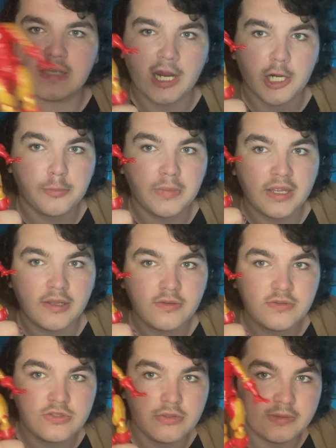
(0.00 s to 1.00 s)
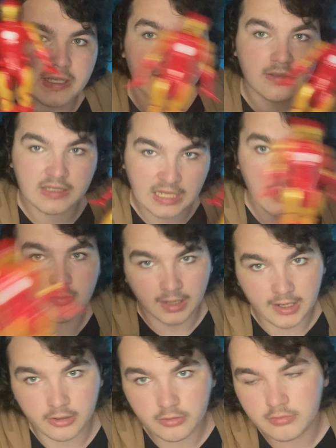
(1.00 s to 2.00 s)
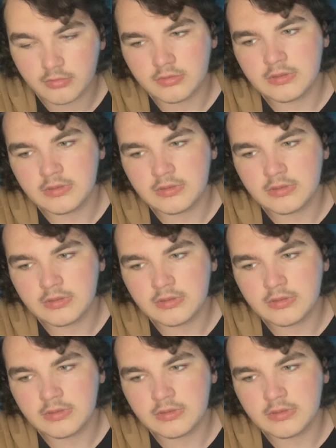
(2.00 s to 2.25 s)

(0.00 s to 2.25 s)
Iron Man suit that came out.